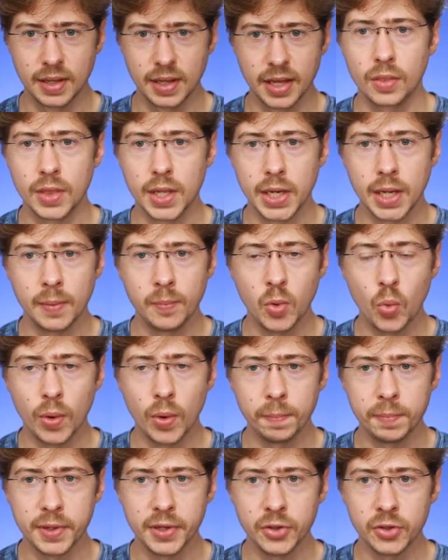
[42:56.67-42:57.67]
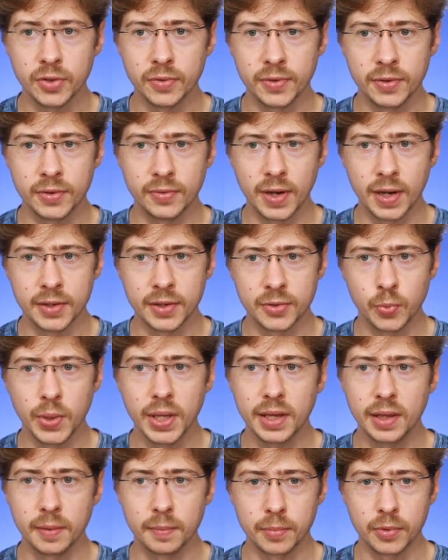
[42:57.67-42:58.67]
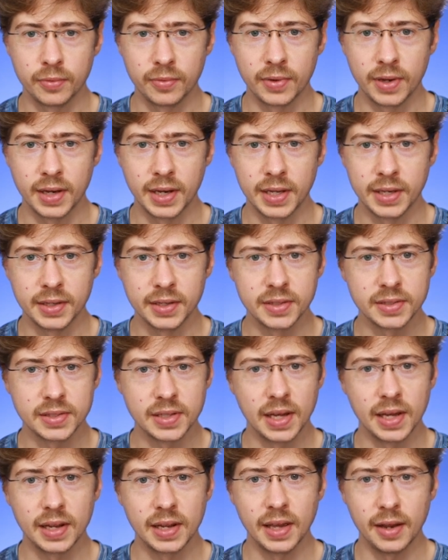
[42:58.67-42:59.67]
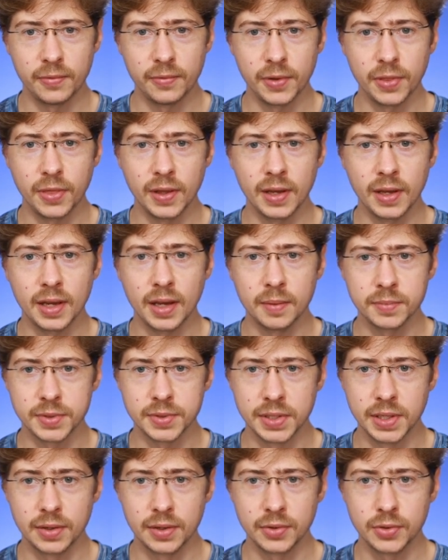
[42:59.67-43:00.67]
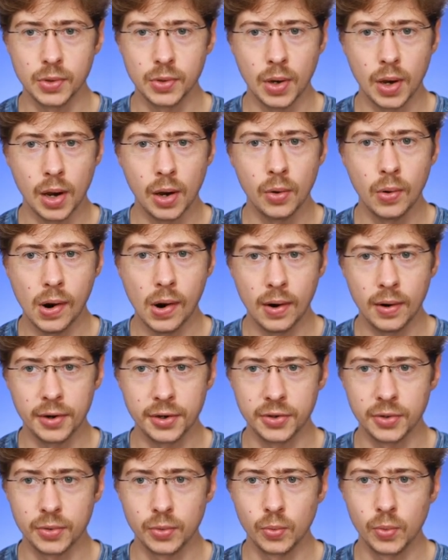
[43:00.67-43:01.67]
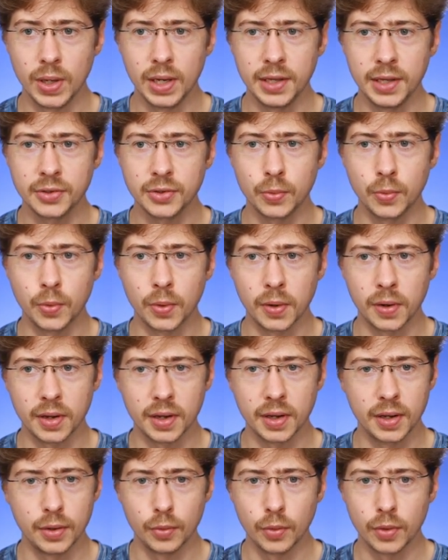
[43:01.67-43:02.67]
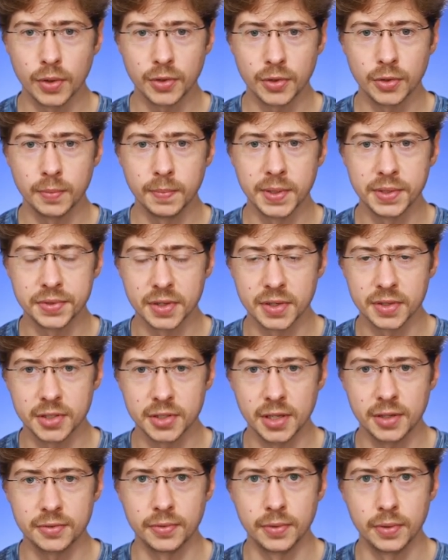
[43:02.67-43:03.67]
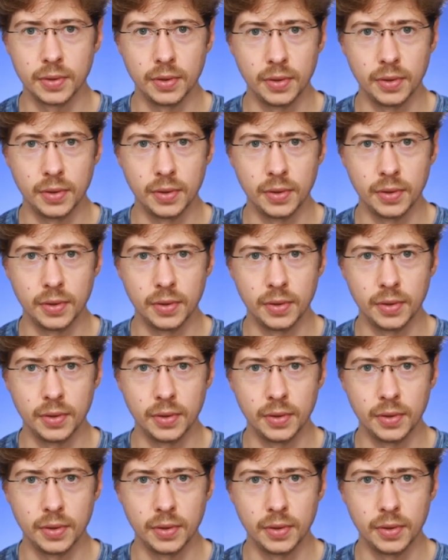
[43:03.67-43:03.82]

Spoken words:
The number one piece of advice we can provide is that everything comes down to how hard you're willing to work in order to be successful